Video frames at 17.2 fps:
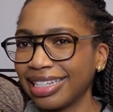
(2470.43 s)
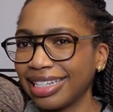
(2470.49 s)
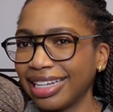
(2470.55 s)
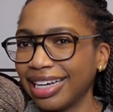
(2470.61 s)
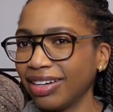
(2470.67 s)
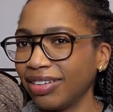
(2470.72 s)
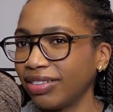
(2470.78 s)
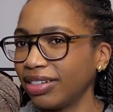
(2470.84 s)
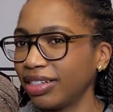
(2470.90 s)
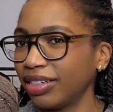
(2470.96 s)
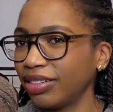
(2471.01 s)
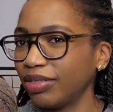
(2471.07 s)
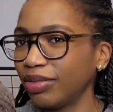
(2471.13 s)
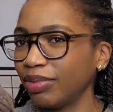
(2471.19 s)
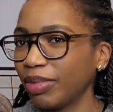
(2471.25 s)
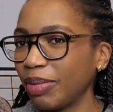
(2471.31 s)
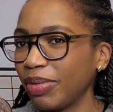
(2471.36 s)
I don't
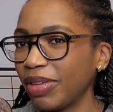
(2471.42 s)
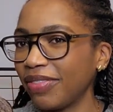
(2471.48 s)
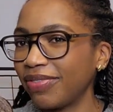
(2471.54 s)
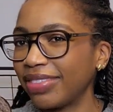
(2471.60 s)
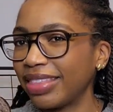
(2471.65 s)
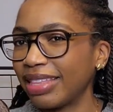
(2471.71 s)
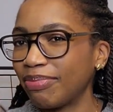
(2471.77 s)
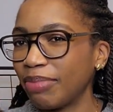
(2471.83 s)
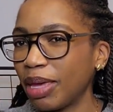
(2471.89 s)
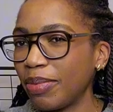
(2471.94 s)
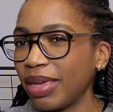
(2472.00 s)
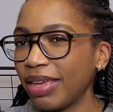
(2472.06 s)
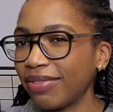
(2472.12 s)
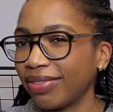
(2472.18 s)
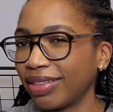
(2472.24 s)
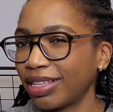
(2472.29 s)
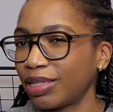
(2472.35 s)
know. Maybe
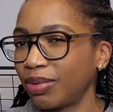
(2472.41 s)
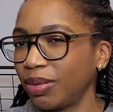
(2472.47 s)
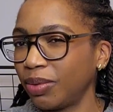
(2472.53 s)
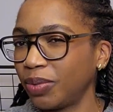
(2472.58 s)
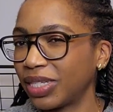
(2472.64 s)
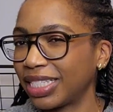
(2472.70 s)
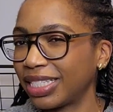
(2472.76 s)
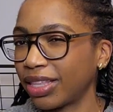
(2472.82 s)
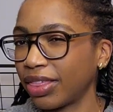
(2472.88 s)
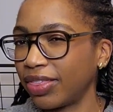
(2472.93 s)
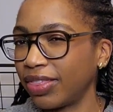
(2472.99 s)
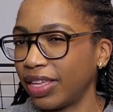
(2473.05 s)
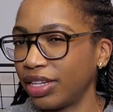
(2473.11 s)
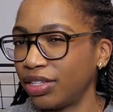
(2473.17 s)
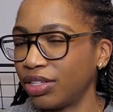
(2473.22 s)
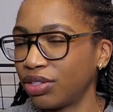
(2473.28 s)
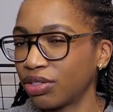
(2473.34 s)
if this one was the
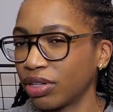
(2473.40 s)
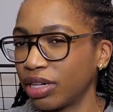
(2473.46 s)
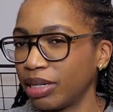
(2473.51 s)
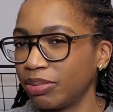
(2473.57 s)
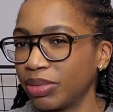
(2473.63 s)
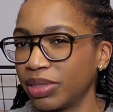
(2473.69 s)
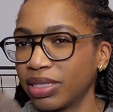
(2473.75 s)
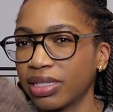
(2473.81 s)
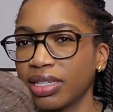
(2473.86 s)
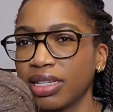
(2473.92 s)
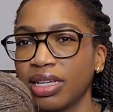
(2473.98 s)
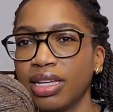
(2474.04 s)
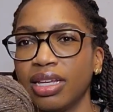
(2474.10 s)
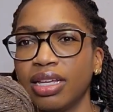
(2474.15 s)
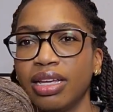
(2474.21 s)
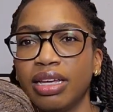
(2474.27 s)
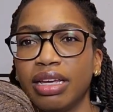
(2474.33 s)
thin stripes,
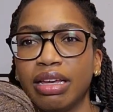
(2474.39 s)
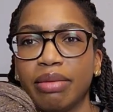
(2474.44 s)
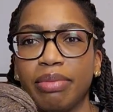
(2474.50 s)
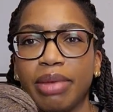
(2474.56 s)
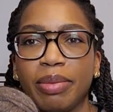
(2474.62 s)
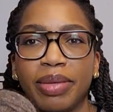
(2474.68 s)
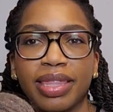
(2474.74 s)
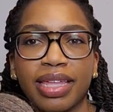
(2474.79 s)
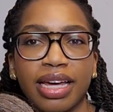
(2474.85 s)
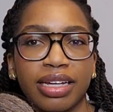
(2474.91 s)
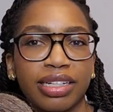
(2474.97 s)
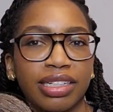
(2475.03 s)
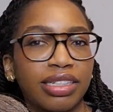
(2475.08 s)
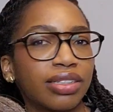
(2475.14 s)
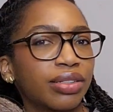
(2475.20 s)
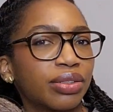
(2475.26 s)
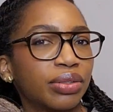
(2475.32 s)
maybe that could
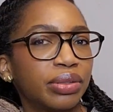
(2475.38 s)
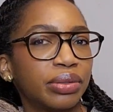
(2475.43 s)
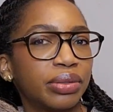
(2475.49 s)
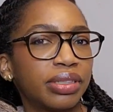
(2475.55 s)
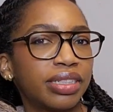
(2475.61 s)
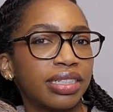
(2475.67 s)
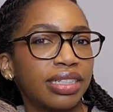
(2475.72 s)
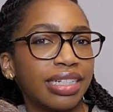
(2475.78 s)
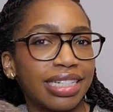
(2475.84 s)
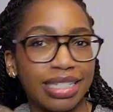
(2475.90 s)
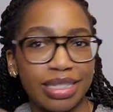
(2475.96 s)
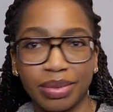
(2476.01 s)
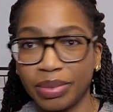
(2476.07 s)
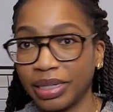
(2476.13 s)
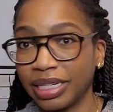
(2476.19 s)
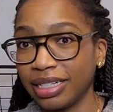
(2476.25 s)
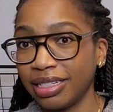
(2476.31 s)
look cool as
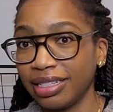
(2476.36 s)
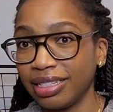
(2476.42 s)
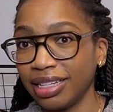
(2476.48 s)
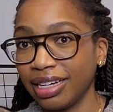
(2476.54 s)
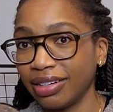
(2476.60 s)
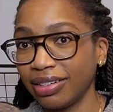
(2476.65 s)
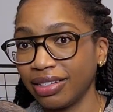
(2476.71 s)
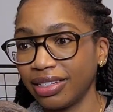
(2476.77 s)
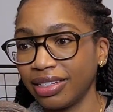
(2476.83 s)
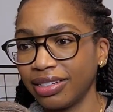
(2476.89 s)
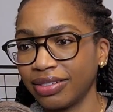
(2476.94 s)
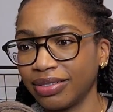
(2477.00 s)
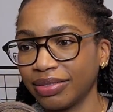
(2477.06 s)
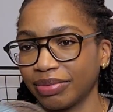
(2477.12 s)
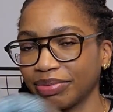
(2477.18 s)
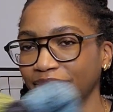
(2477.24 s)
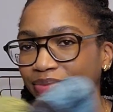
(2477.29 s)
well. I don't know.